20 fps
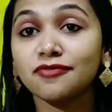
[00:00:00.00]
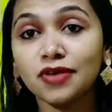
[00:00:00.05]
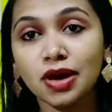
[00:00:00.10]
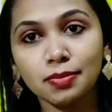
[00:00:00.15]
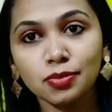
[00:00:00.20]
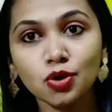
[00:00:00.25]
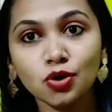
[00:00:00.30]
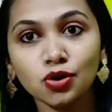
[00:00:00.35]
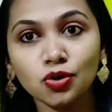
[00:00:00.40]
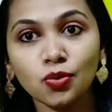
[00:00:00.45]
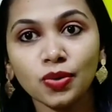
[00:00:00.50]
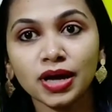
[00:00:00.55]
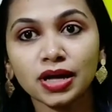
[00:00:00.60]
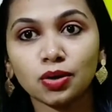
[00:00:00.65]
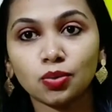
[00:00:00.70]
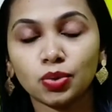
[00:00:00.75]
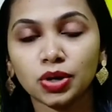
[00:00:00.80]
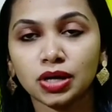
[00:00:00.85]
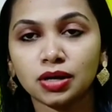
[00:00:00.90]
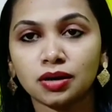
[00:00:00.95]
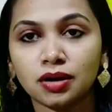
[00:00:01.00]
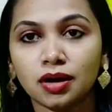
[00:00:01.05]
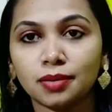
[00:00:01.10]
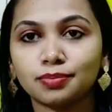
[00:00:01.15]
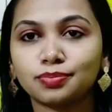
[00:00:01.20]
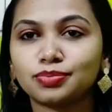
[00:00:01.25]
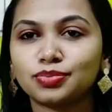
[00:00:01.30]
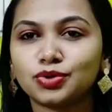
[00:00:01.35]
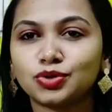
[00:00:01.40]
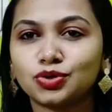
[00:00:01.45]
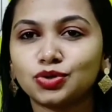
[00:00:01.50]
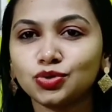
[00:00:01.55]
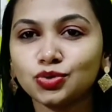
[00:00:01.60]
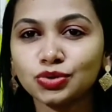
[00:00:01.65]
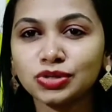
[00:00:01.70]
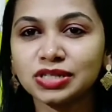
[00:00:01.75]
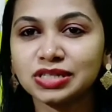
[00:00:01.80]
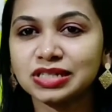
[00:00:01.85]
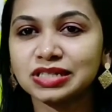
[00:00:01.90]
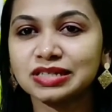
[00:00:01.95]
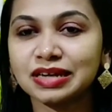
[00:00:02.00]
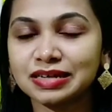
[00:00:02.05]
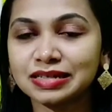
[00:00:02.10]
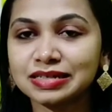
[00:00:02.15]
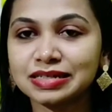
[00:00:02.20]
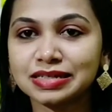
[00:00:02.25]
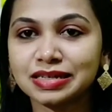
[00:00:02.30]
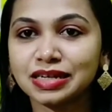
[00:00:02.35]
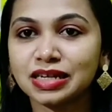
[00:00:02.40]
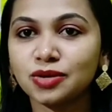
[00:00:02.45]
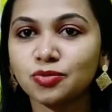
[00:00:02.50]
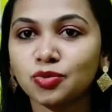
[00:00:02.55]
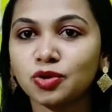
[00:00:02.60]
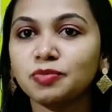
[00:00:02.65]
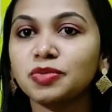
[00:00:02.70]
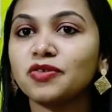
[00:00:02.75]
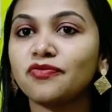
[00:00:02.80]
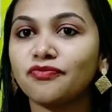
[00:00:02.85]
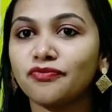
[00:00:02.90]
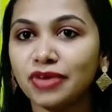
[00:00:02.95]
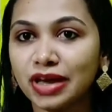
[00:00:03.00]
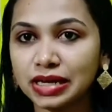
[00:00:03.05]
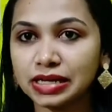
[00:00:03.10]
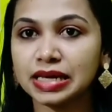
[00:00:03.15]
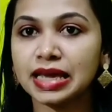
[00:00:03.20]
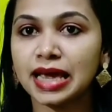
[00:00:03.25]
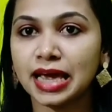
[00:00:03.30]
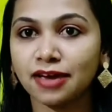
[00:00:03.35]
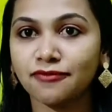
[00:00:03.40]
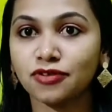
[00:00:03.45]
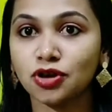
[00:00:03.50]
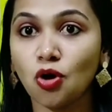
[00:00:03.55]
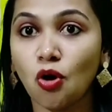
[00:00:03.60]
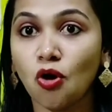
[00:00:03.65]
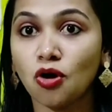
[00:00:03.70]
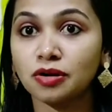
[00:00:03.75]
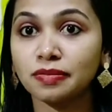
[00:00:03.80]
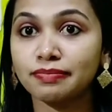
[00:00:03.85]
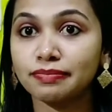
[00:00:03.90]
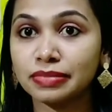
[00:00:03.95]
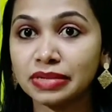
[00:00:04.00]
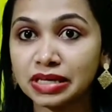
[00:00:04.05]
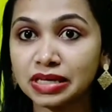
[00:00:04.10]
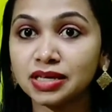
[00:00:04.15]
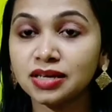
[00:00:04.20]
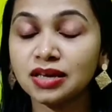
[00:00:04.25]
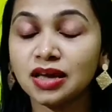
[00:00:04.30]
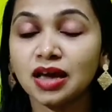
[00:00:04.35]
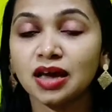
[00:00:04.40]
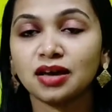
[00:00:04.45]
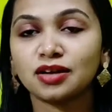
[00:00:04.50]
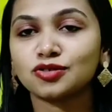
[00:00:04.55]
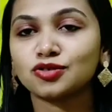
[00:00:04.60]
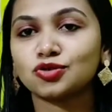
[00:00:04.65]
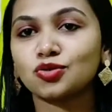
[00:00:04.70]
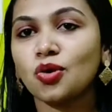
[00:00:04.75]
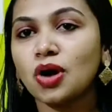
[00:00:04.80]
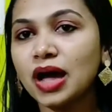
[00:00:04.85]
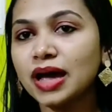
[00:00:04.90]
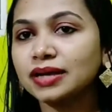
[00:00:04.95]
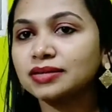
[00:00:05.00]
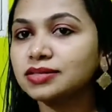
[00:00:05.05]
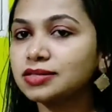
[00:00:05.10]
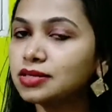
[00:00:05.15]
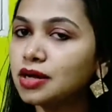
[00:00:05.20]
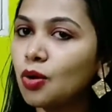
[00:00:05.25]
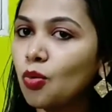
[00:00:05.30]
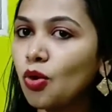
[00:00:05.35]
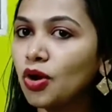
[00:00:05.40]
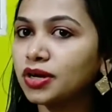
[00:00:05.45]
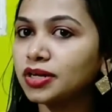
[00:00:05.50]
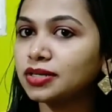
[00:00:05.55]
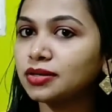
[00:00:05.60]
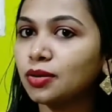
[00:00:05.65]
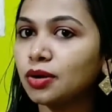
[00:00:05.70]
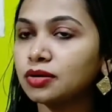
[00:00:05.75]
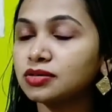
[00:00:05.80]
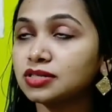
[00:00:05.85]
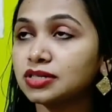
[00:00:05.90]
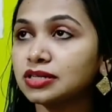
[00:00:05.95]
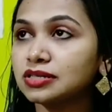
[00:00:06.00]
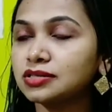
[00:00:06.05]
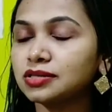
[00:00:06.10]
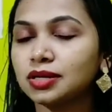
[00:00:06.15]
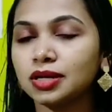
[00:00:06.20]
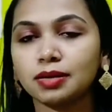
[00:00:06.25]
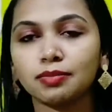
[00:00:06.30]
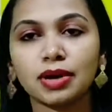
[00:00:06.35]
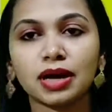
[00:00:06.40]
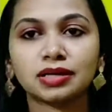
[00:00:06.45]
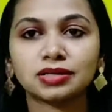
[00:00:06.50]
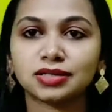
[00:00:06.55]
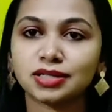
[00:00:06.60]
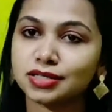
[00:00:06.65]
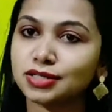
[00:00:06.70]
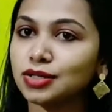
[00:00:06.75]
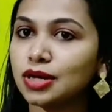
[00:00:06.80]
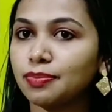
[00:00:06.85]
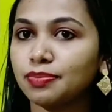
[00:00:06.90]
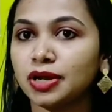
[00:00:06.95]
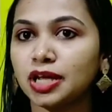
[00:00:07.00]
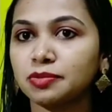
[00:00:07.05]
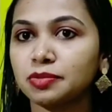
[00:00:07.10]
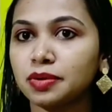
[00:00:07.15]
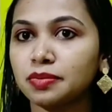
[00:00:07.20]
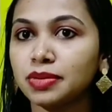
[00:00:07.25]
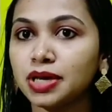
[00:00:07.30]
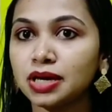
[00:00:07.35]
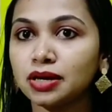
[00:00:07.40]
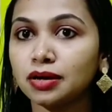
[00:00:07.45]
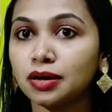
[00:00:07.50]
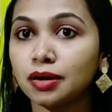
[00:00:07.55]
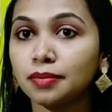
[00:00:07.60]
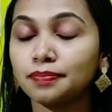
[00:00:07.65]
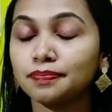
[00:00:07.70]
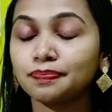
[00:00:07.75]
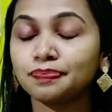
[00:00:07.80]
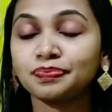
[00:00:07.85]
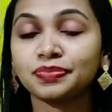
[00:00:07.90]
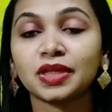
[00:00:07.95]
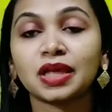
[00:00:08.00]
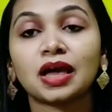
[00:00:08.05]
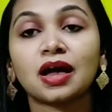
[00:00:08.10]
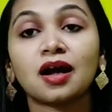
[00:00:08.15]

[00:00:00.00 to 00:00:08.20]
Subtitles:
if I'm going to wear a makeup, the sunscreen will be very heavy on me. So I'll just avoid the sunscreen and just apply my makeup.